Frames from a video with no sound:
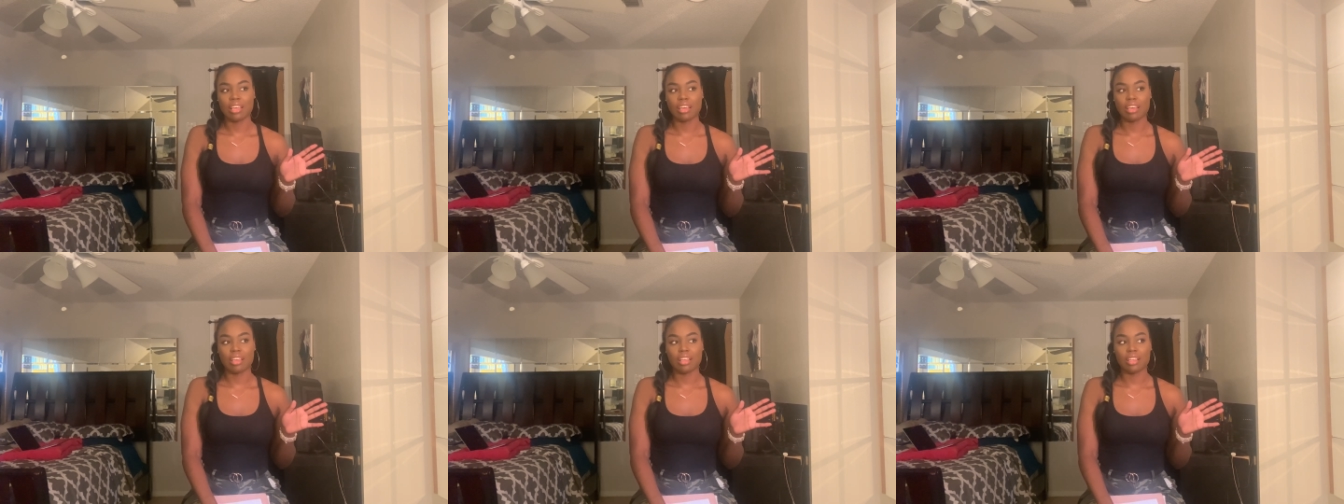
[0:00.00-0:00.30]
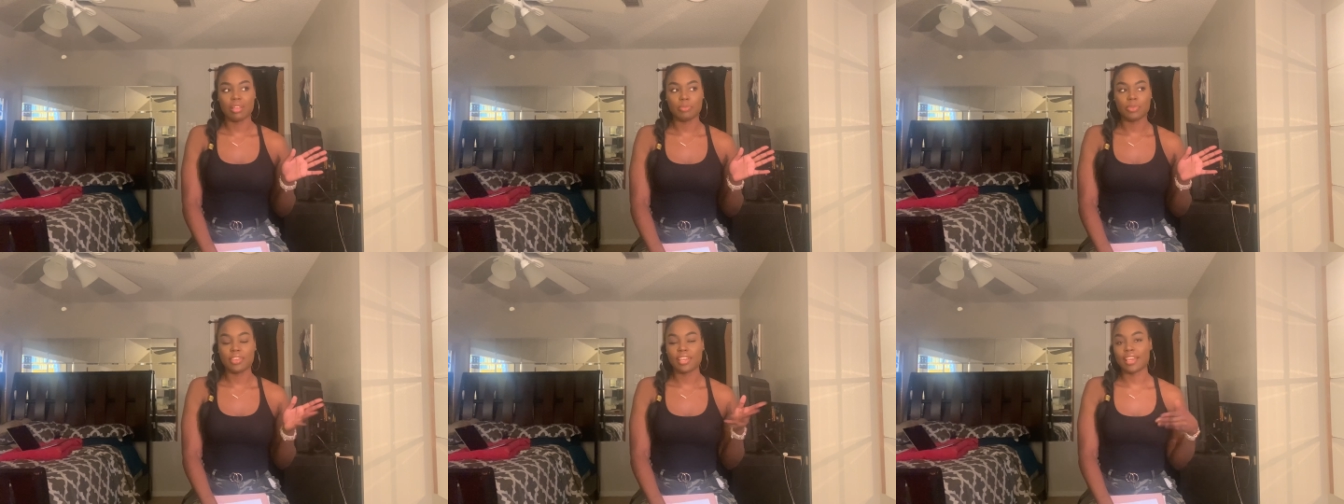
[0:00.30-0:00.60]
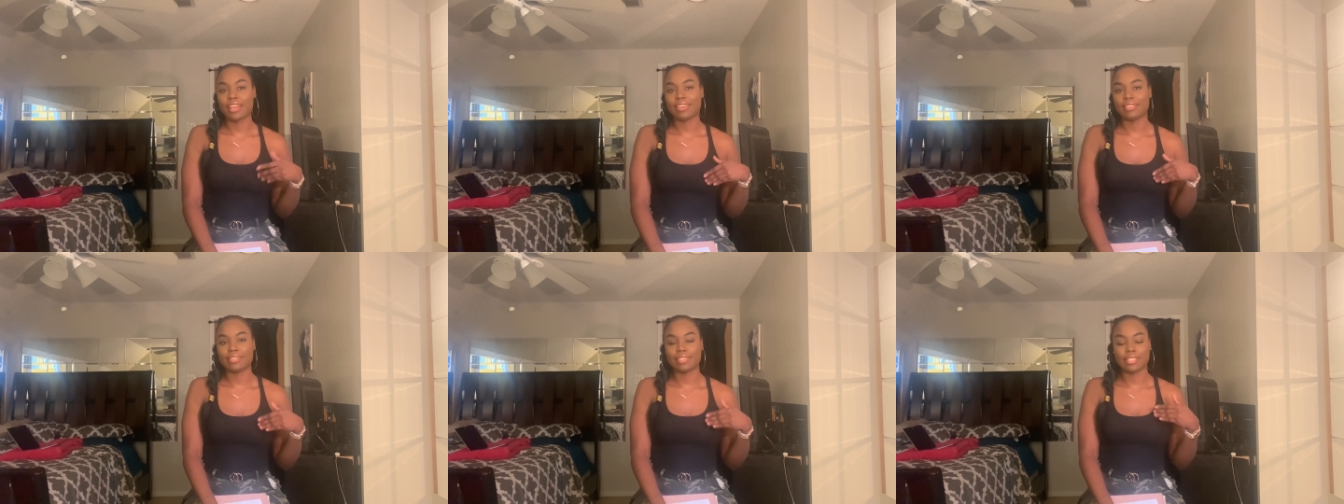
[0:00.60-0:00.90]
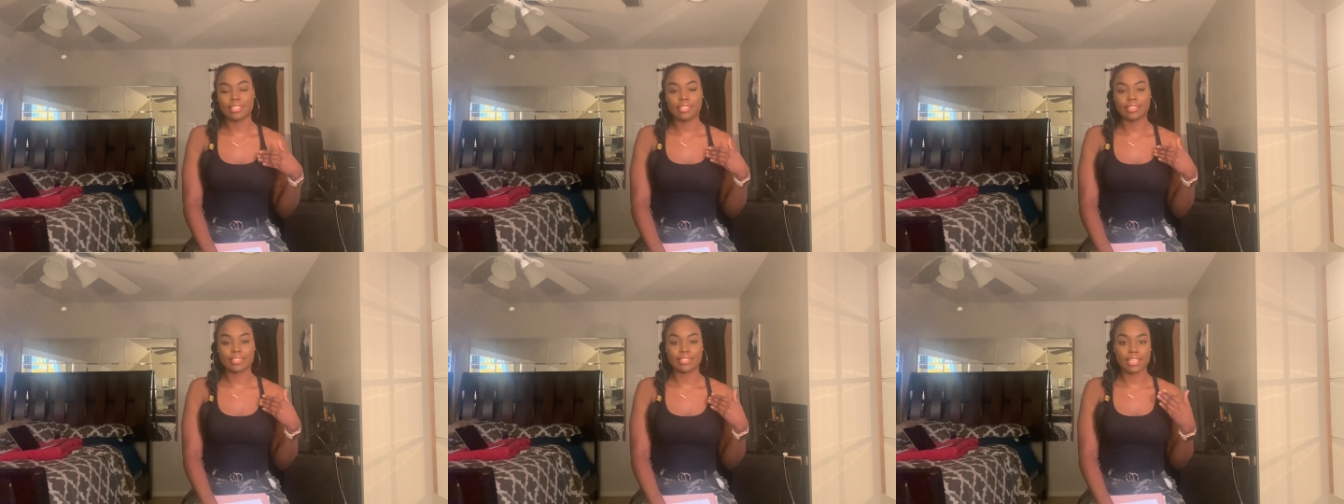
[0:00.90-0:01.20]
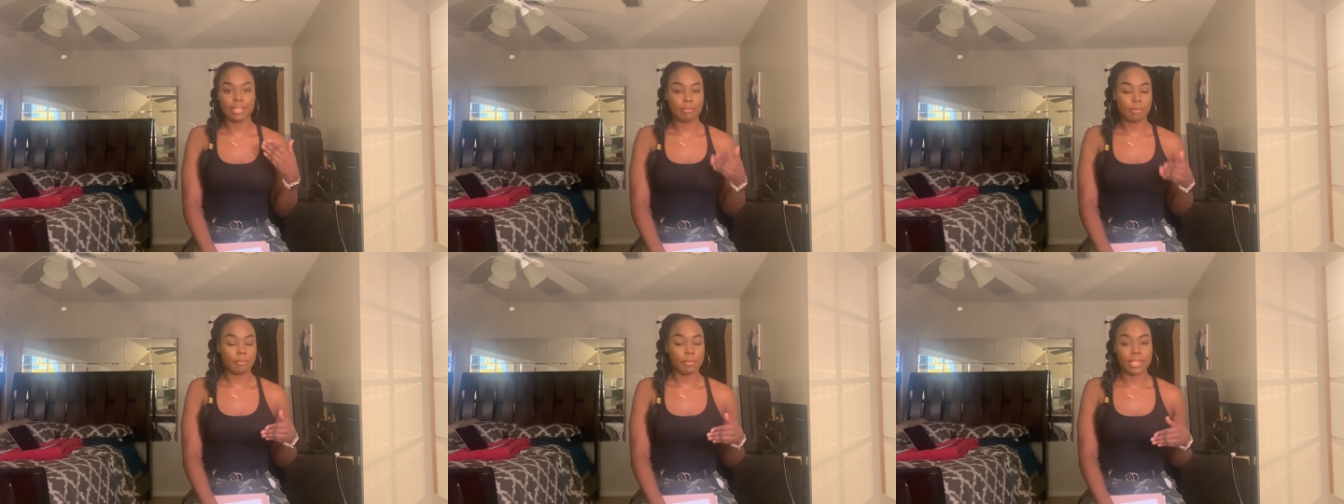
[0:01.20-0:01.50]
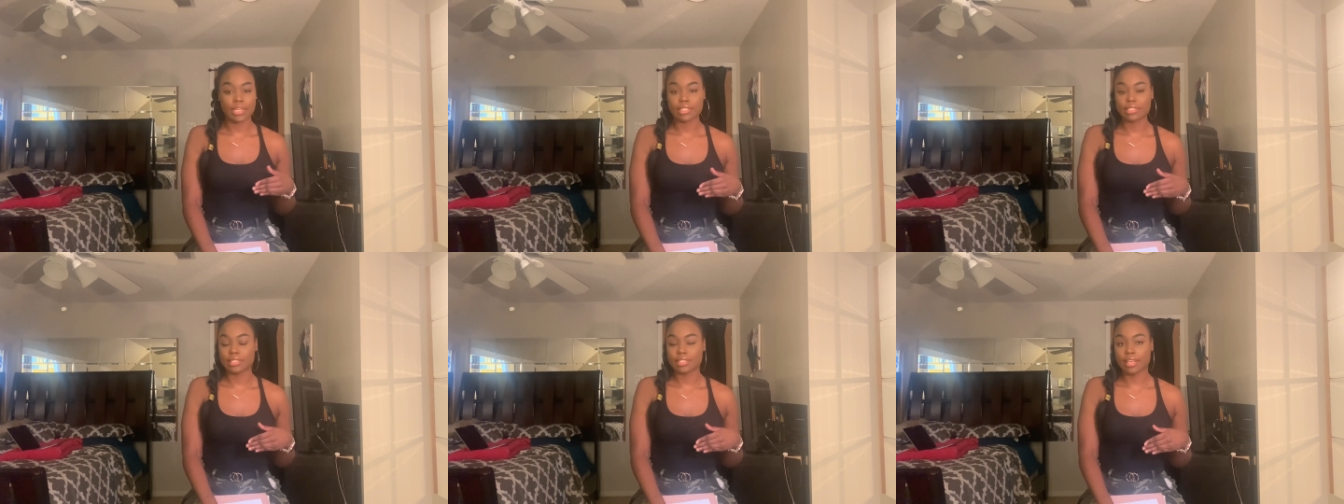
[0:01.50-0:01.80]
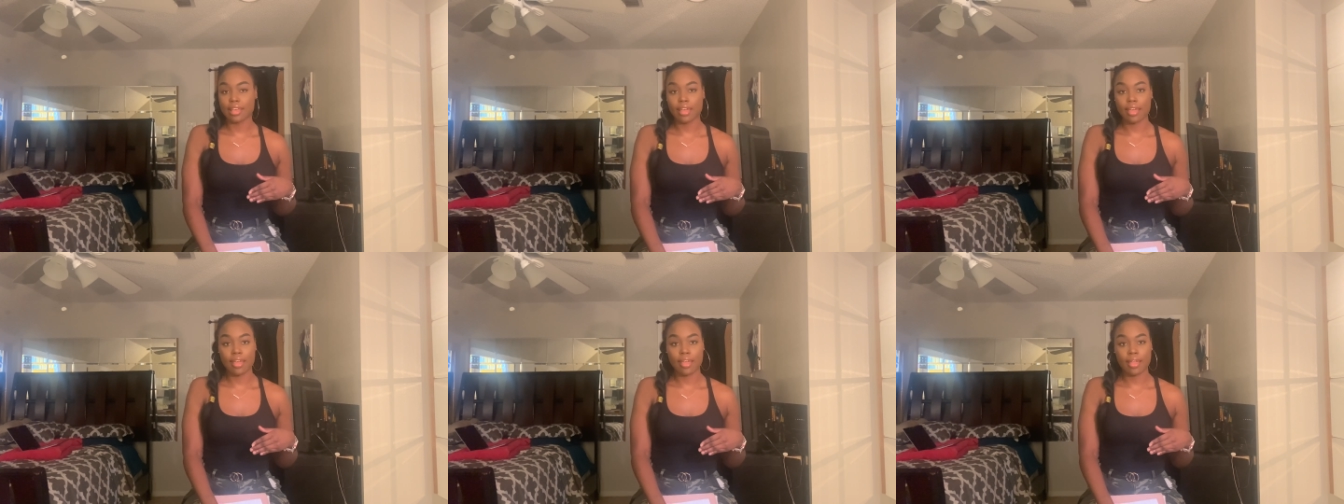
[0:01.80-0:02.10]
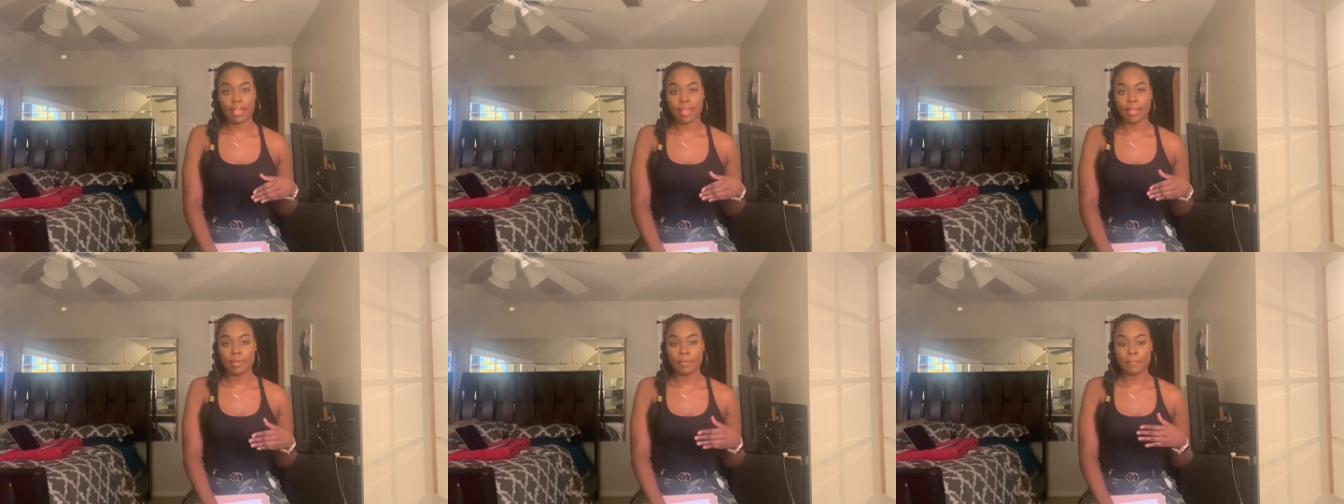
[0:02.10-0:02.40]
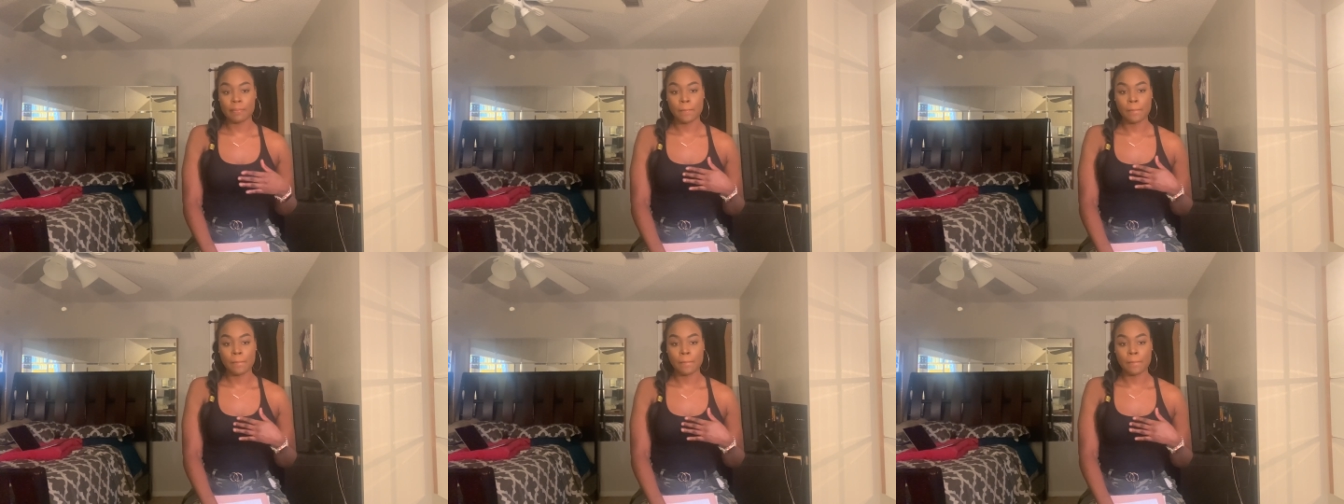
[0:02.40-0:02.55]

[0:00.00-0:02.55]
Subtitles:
You have the same amount of time.